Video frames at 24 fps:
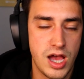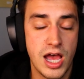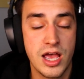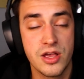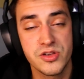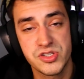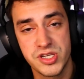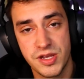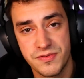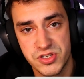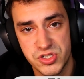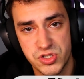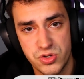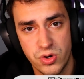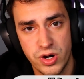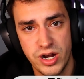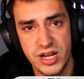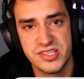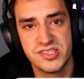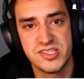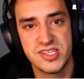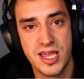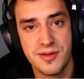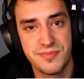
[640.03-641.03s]
I also have a store
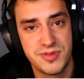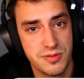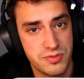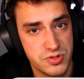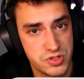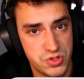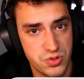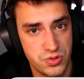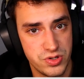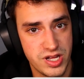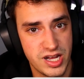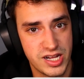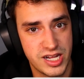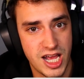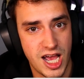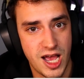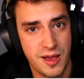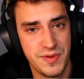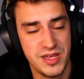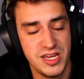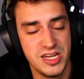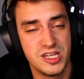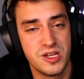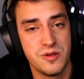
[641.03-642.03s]
at
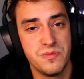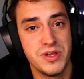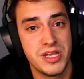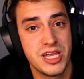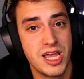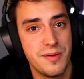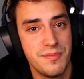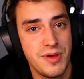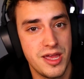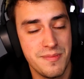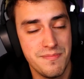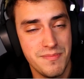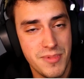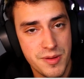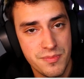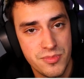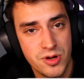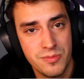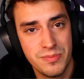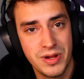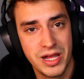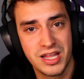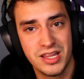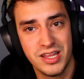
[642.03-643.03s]
samtaborstore.com, and you can become a
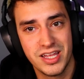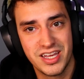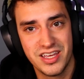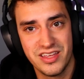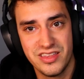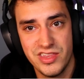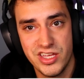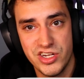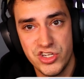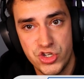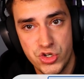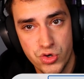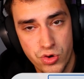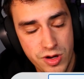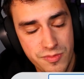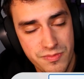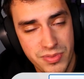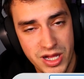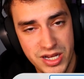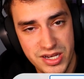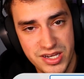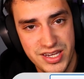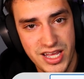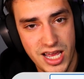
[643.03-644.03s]
member by clicking the join
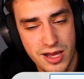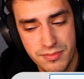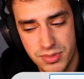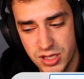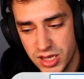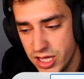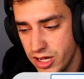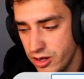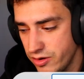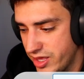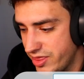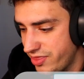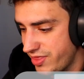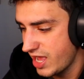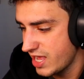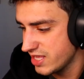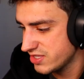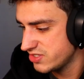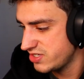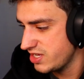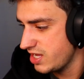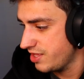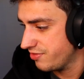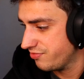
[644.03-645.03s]
button down below, and
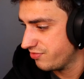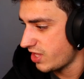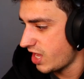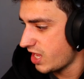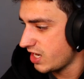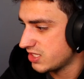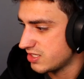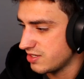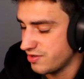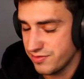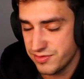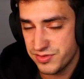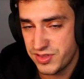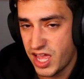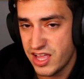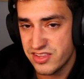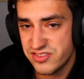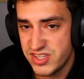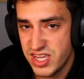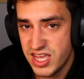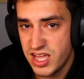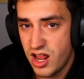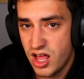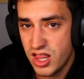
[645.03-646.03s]
that's it.
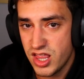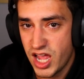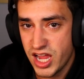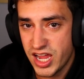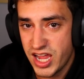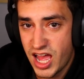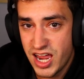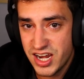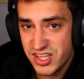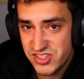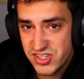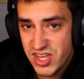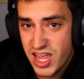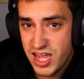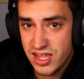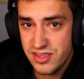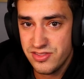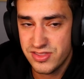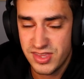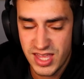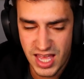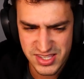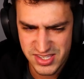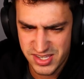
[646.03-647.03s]
That's it, all I got to
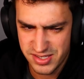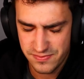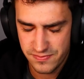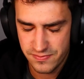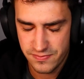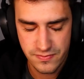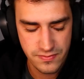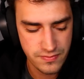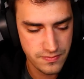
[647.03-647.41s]
say. That's it.